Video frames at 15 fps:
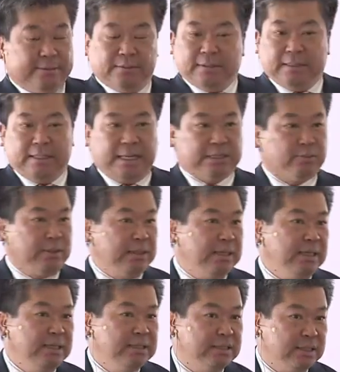and that's what
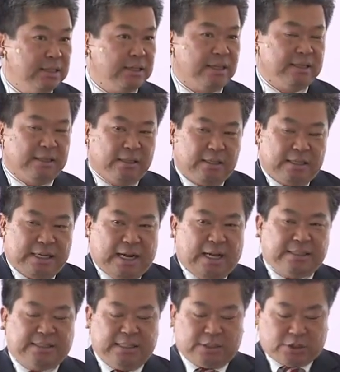he did. And God
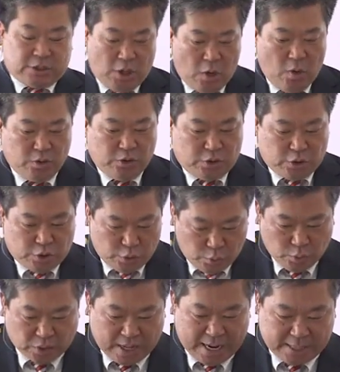says, don't do
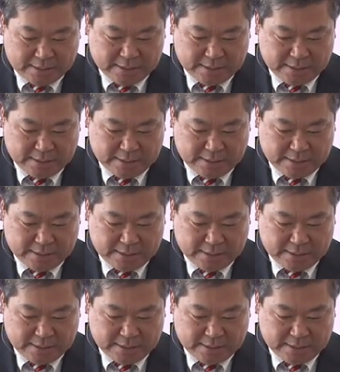that.